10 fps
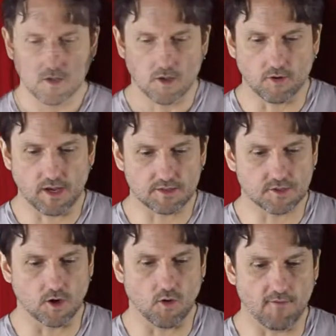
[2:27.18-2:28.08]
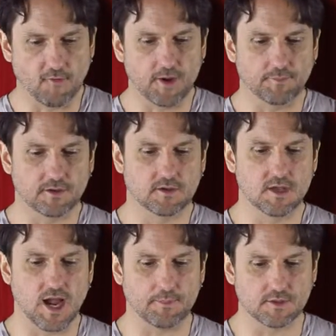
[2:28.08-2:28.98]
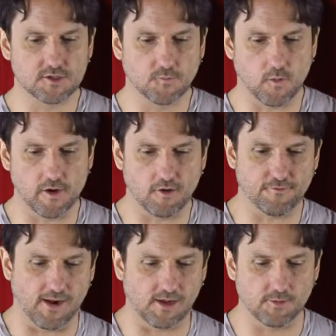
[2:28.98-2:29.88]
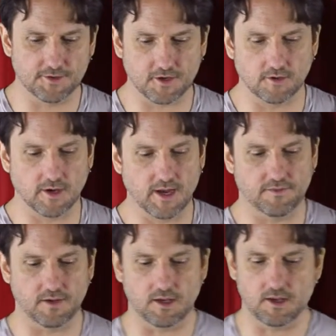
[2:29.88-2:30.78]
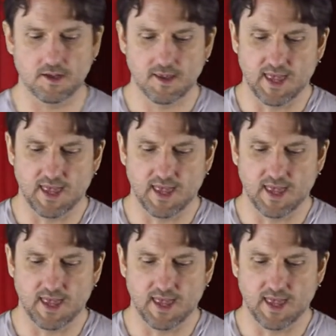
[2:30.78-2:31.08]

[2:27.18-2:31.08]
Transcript: Okay, so I've opened up the, the Hyperlist 2.0 file, and we're just going to look at the